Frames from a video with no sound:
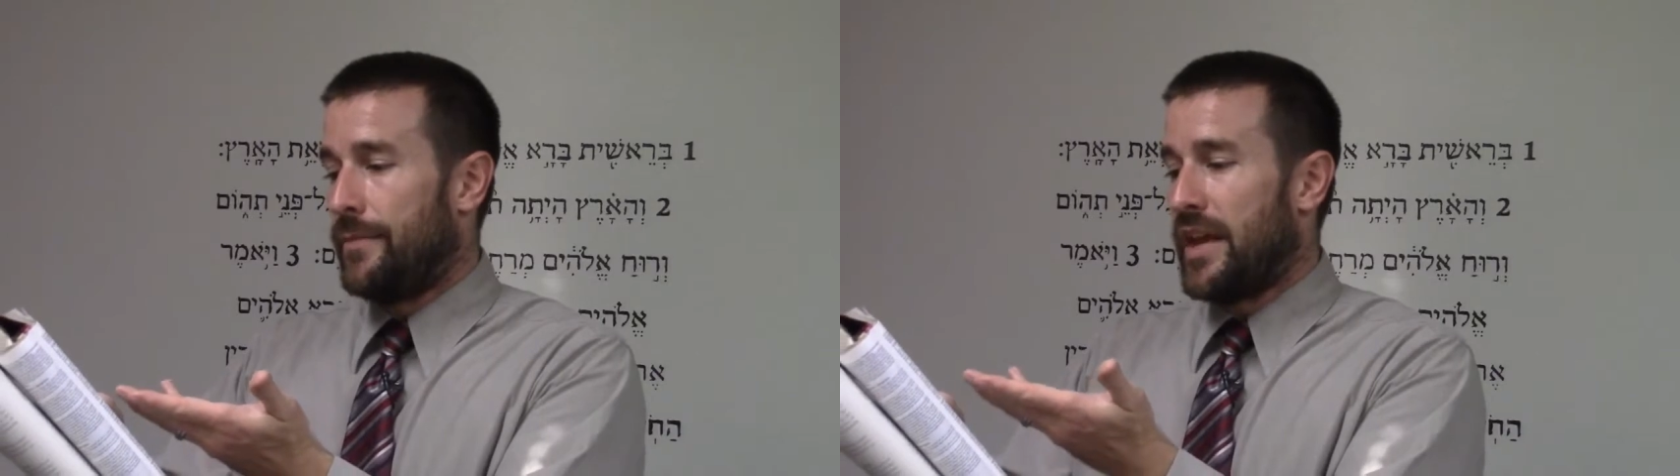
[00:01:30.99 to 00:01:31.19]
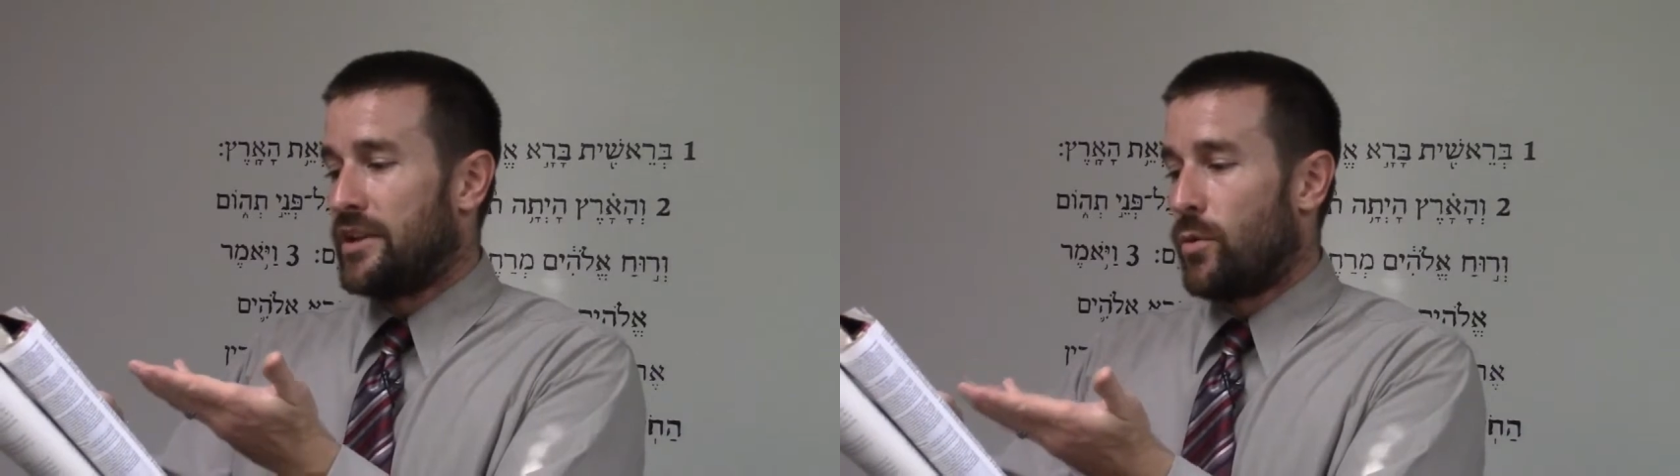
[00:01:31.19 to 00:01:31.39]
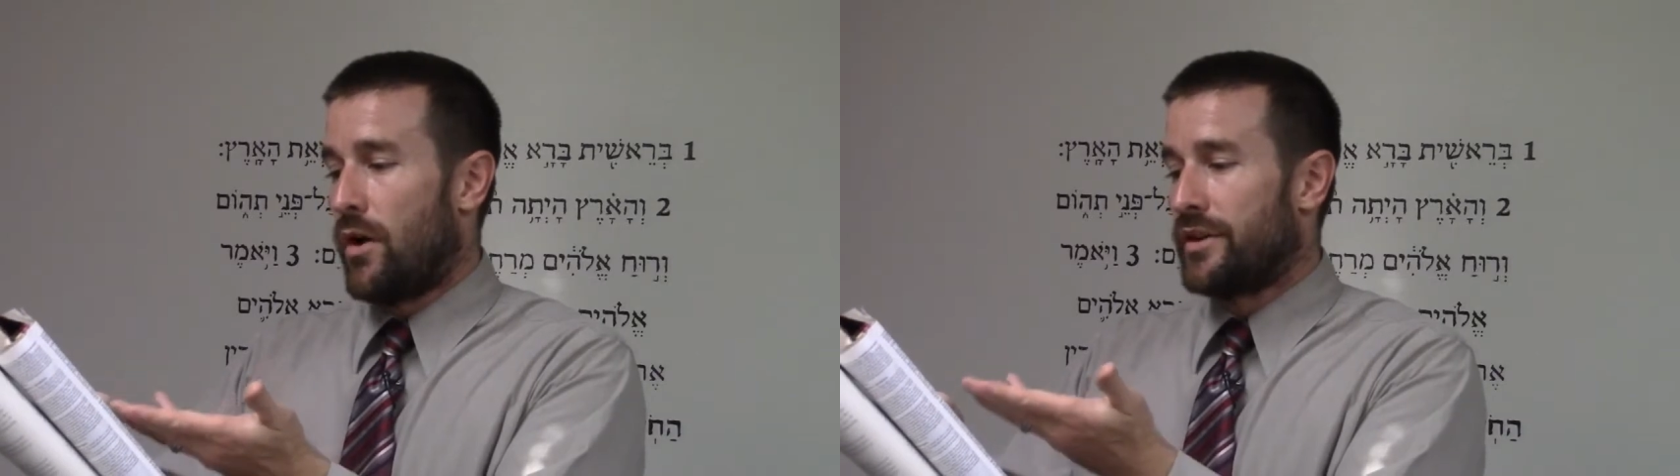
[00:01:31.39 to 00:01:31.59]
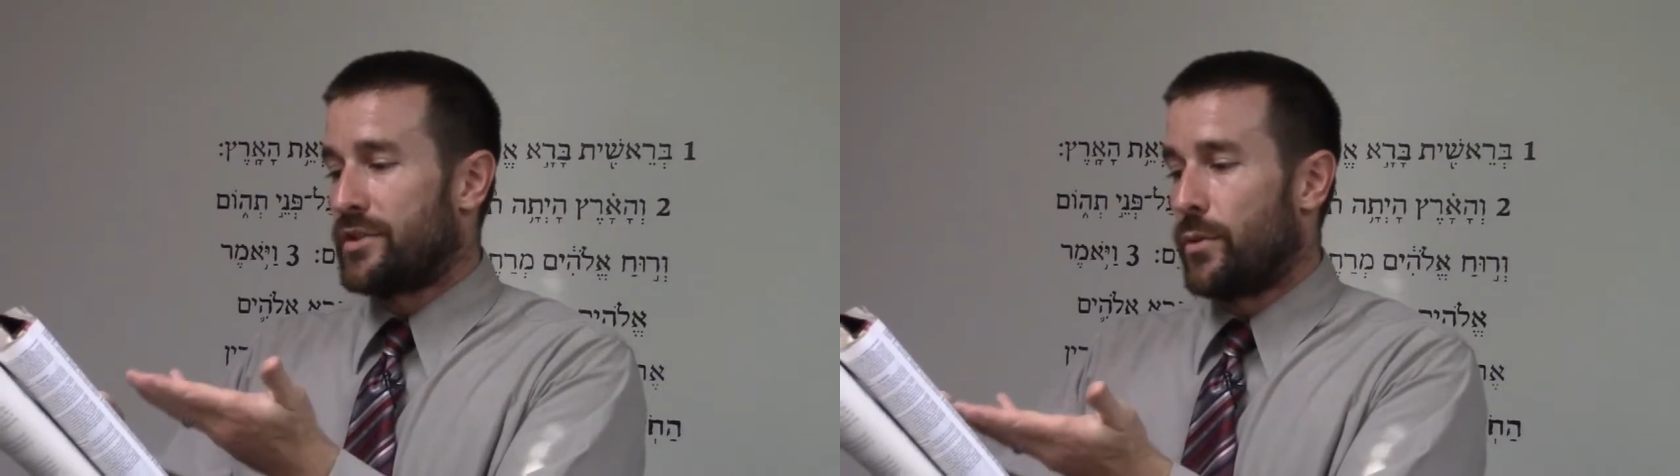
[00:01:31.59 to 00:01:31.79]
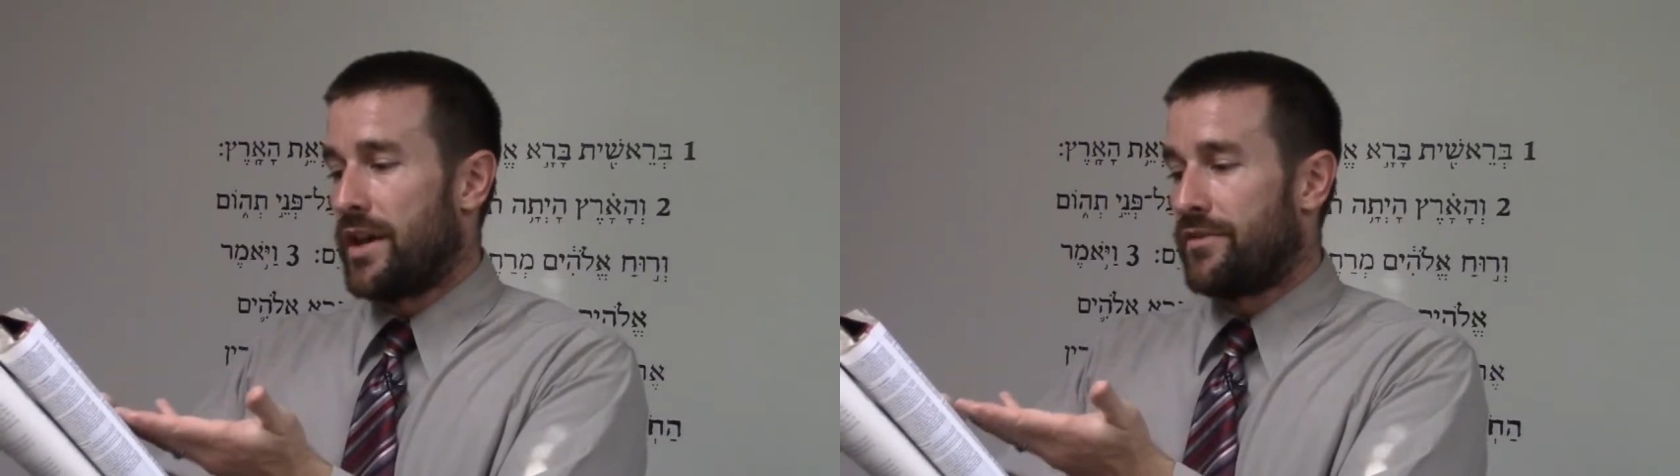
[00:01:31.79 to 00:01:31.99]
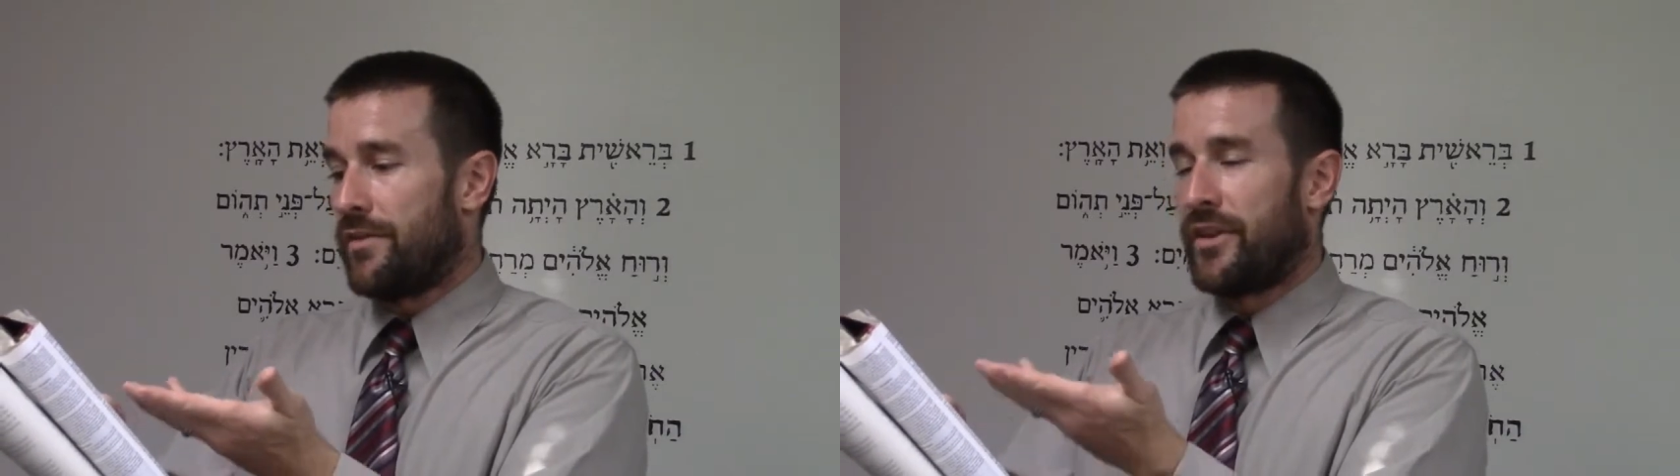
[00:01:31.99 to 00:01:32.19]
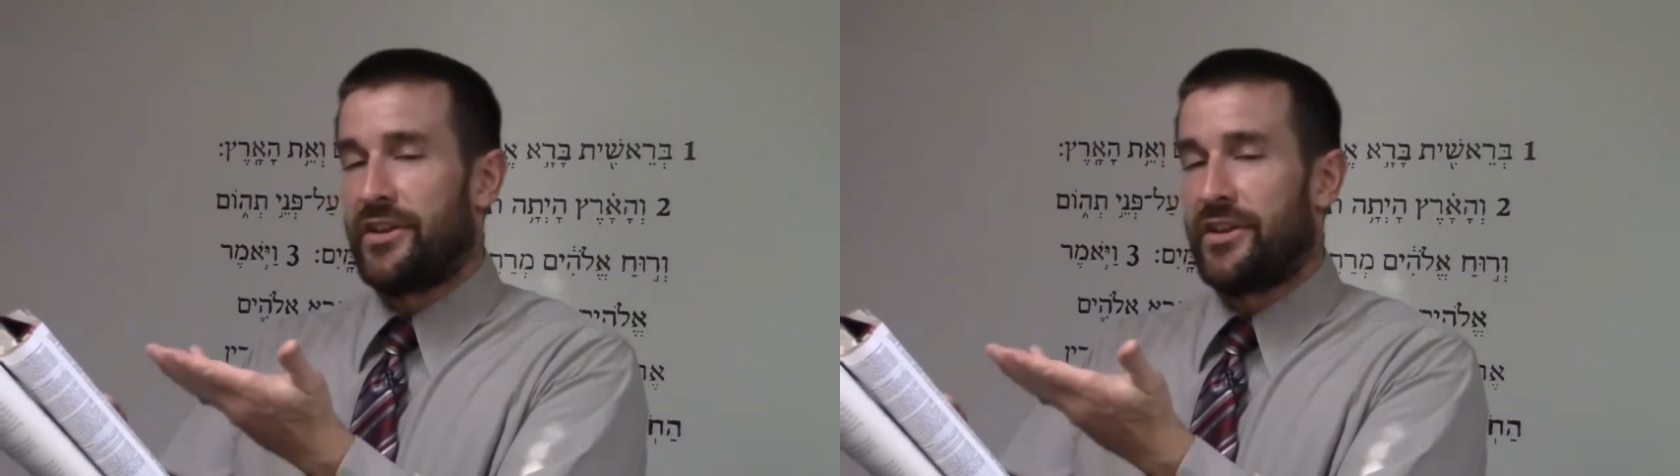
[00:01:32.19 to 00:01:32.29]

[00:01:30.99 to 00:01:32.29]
that dwellest with the